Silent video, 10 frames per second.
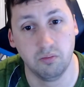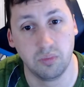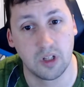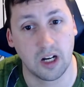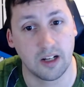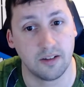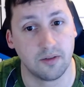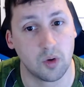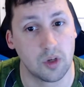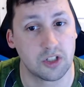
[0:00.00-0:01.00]
kind of
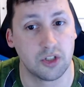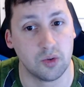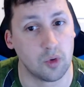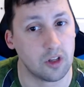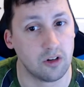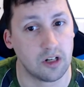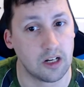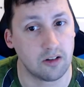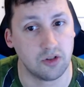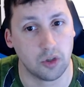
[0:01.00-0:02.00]
question whether or not
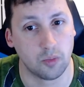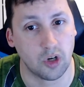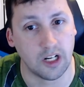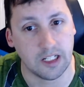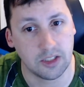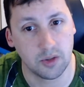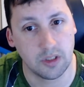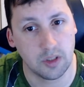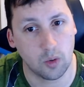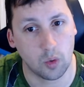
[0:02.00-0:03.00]
I'll jump right into it
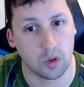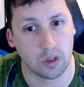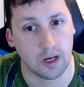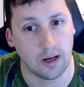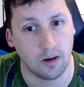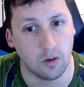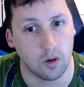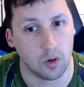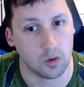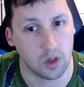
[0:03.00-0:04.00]
or I'll
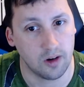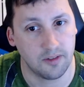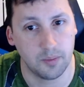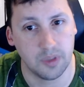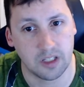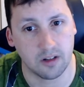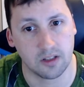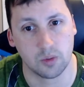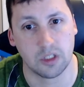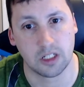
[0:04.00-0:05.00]
hold off because
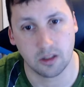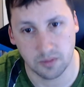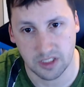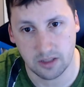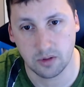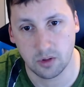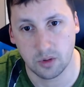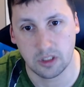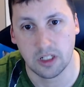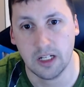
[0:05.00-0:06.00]
when it comes down to
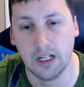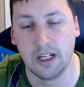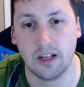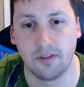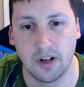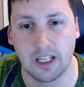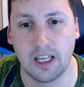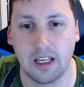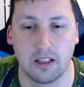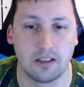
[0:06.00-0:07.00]
it, if I
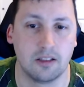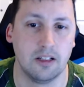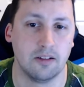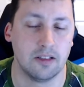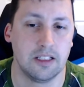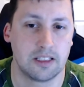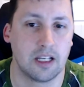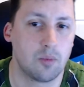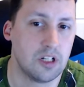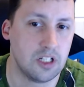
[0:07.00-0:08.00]
can't at least take
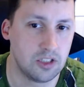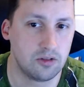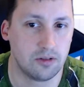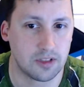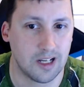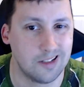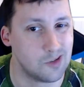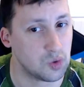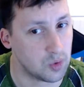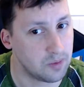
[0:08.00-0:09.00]
my digital titles
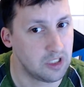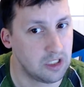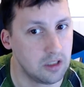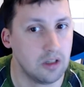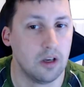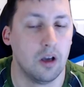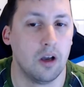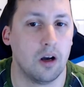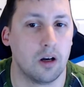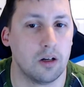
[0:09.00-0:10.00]
with me,
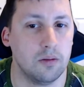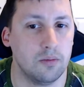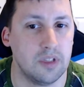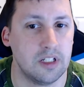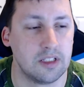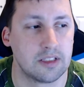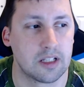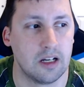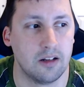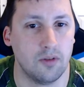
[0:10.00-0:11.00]
um, then it's
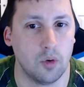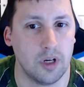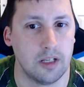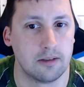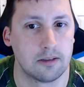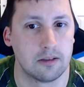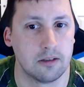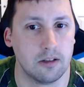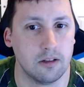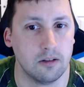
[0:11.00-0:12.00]
kind of a waste
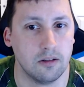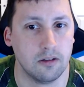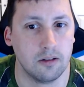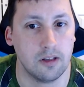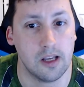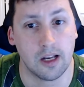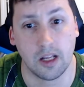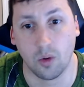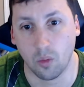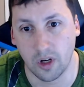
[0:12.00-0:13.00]
in
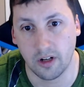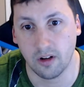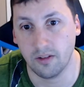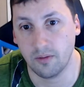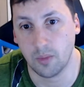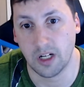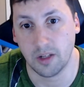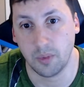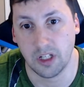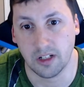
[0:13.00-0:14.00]
getting rid of my
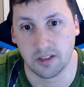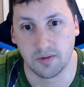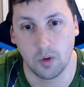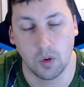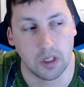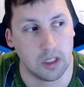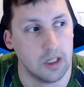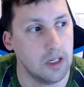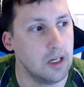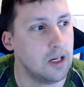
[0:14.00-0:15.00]
PS4.
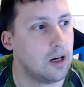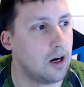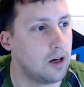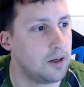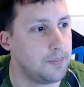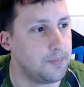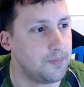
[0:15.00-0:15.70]
Um,